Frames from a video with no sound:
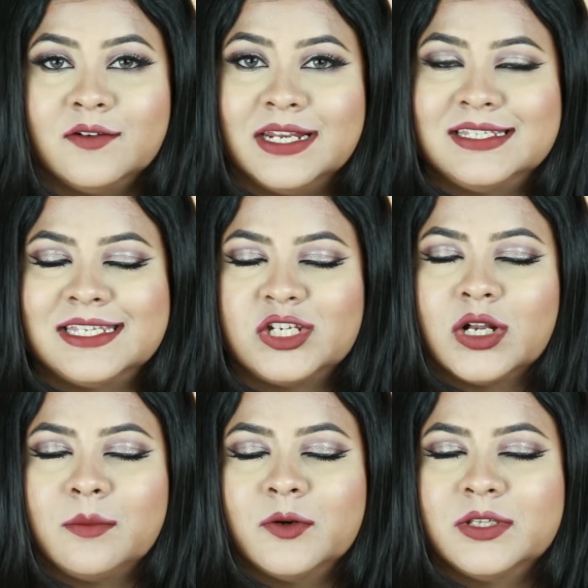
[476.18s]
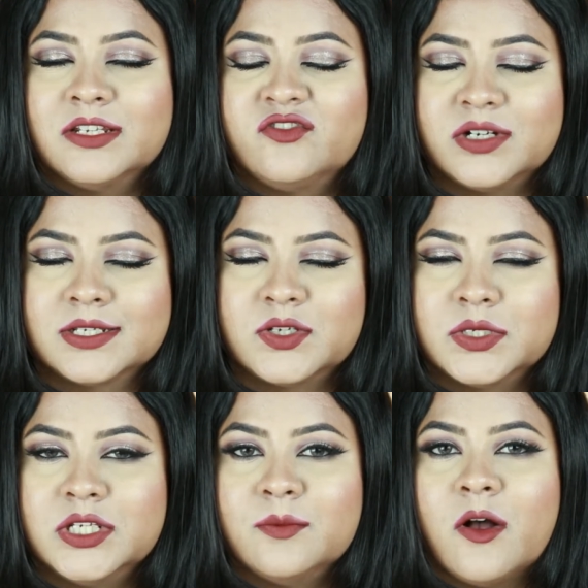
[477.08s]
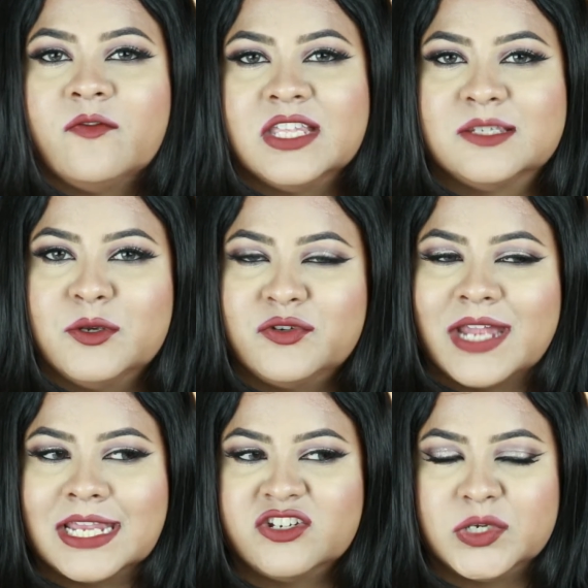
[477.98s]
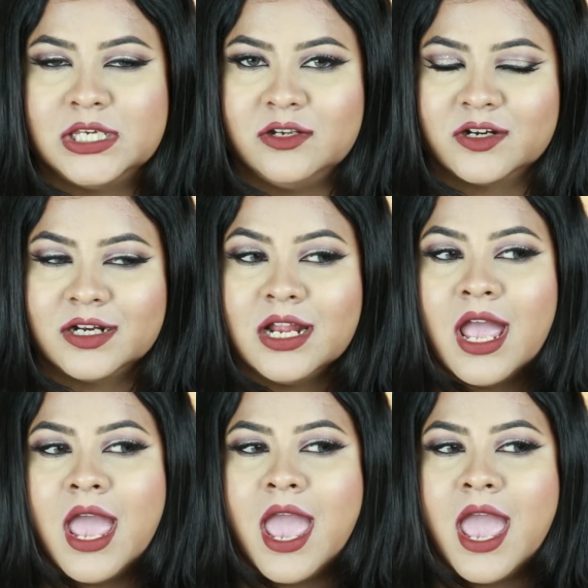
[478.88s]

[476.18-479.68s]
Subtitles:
Now let's just talk about the drugstore dupe of this beauty right here.